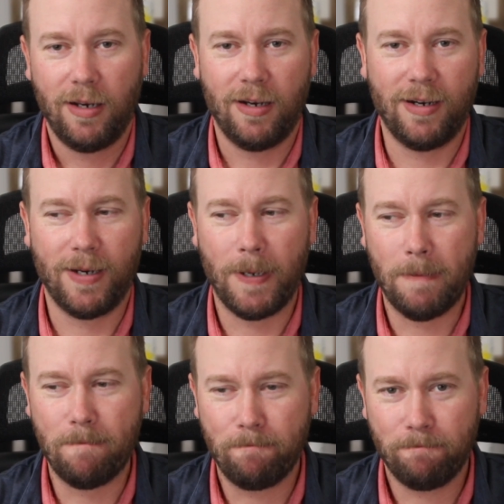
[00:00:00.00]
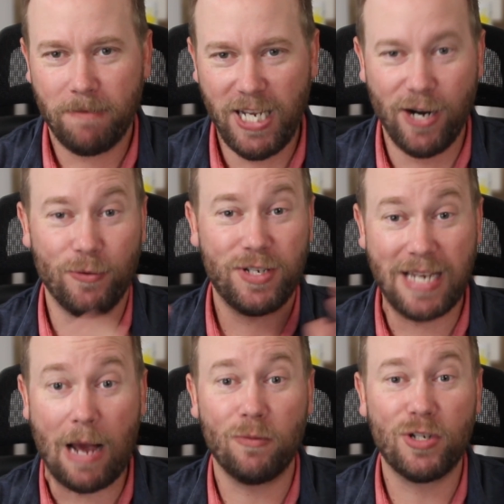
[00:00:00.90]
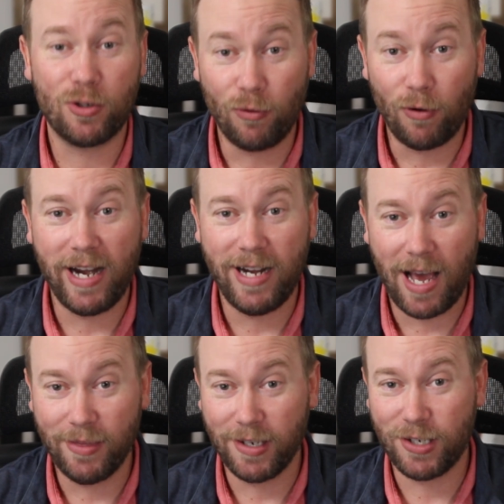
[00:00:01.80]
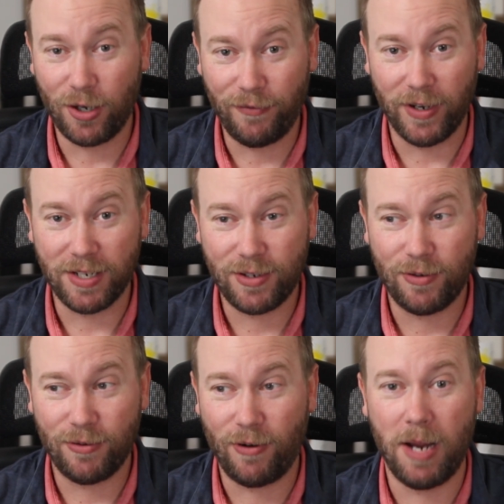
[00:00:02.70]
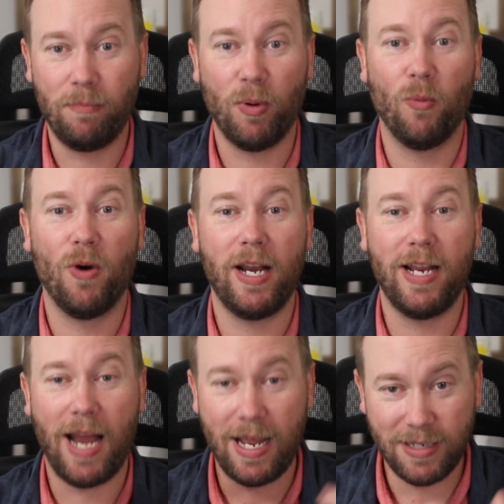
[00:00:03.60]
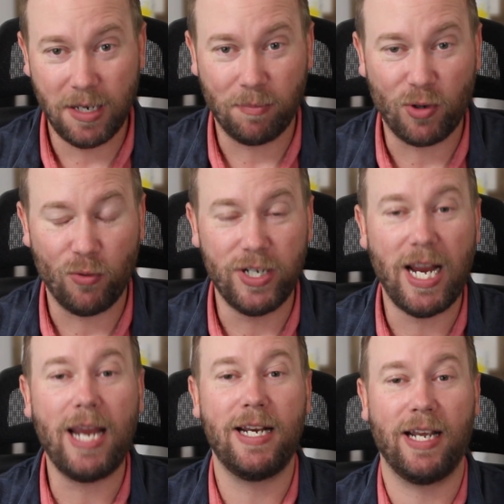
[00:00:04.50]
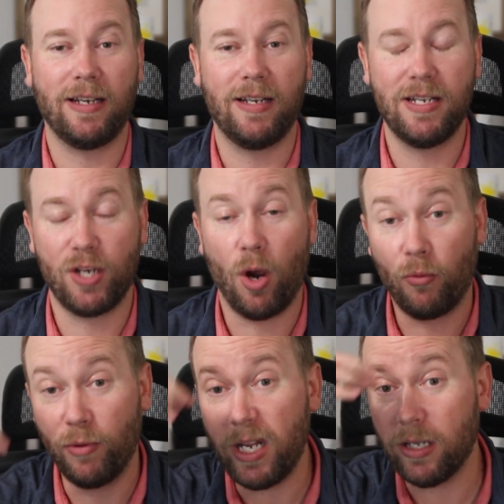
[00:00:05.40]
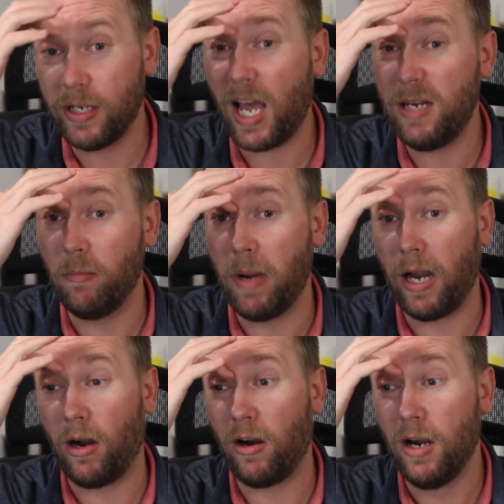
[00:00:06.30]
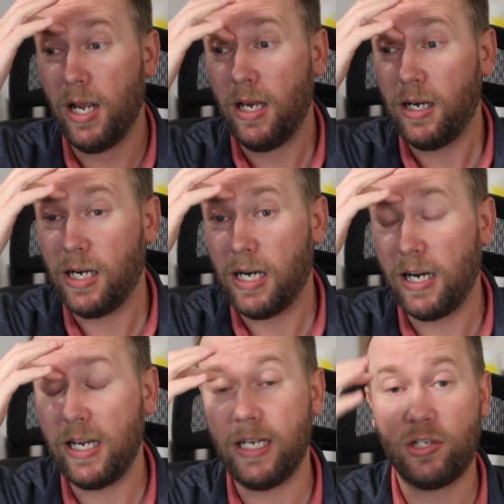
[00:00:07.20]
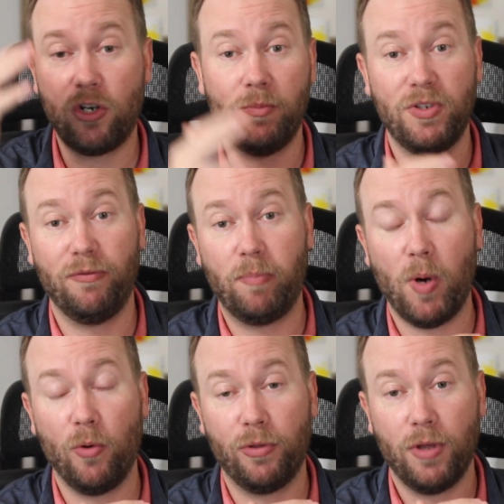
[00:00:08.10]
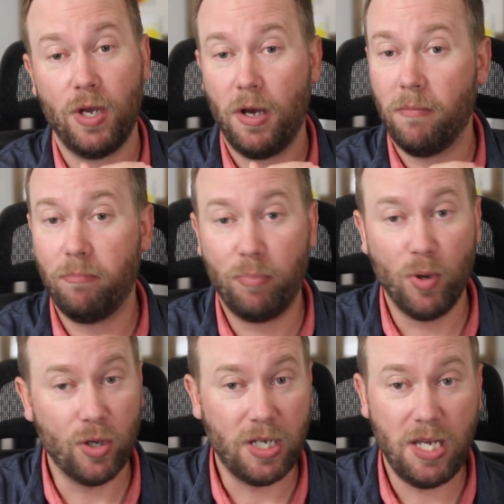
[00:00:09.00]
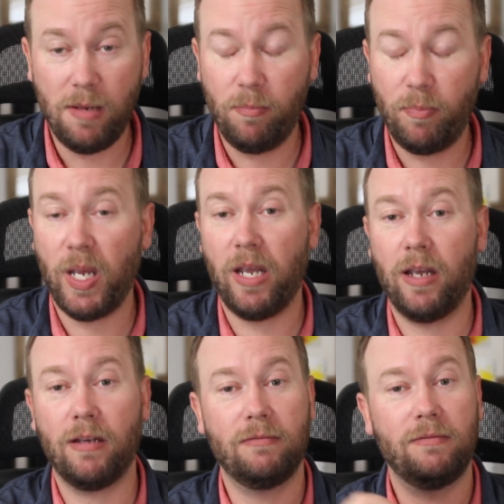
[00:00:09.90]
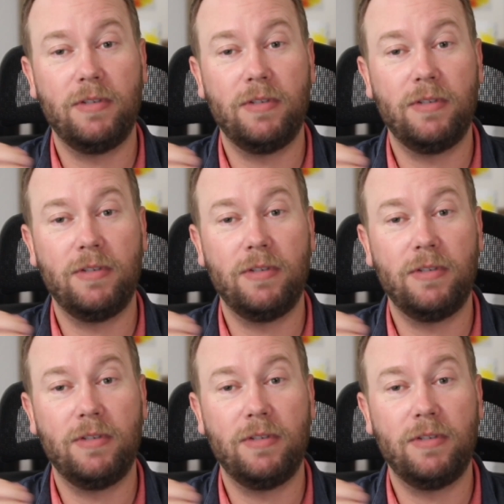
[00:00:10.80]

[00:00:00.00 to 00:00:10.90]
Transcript: Sounds great on the surface, right? But what it ends up creating is a real nightmare in terms of both bookkeeping,